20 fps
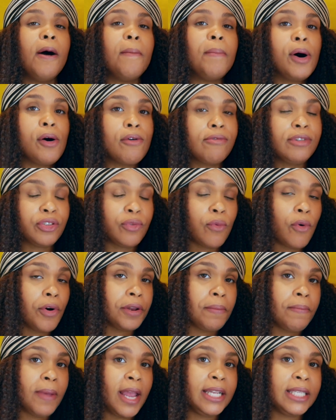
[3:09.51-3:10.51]
post
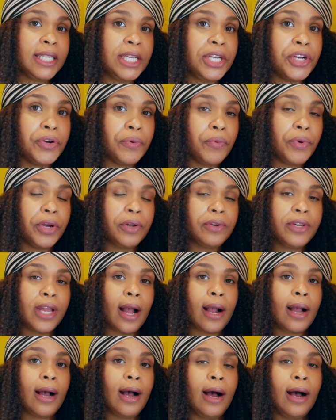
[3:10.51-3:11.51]
on
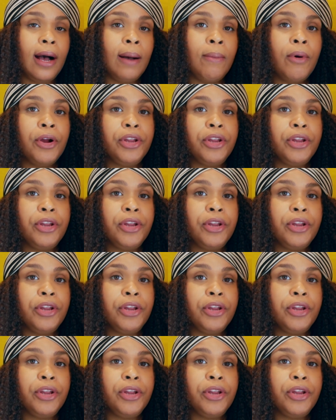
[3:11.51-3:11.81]
AmazingGoodwill.com